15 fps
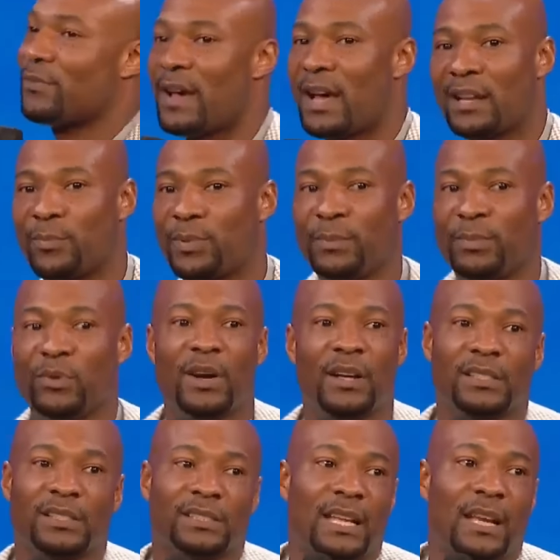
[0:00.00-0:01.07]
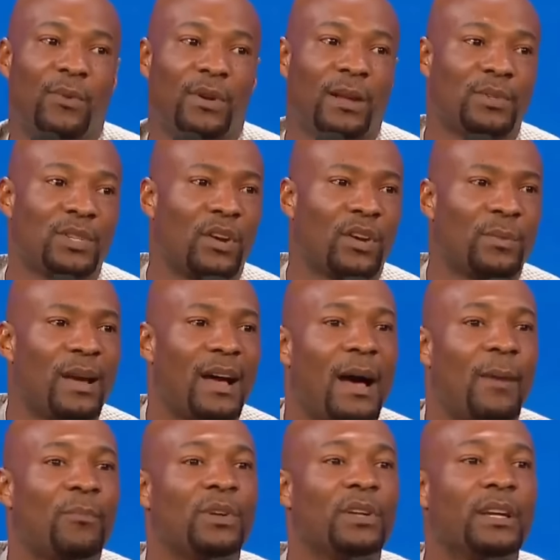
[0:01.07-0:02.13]
to find the people who understand what I'm talking about.
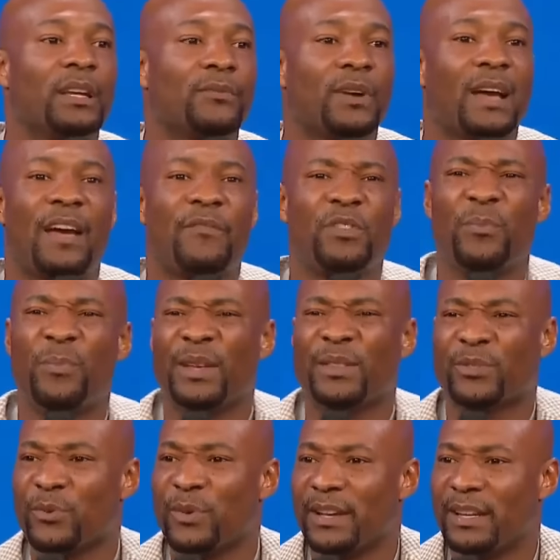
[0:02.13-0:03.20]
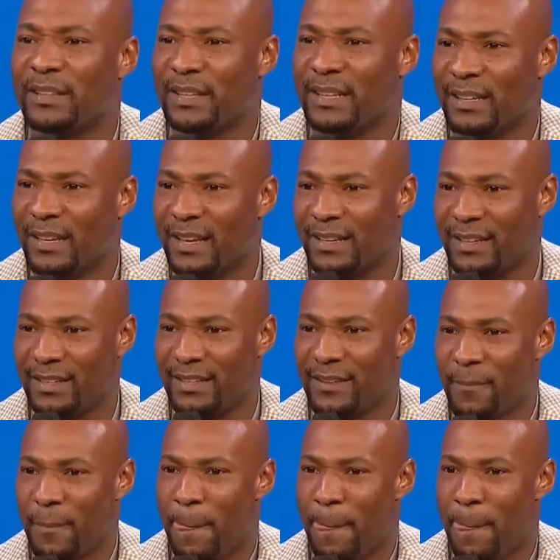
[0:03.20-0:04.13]
I'm looking for, have you been through anything lately?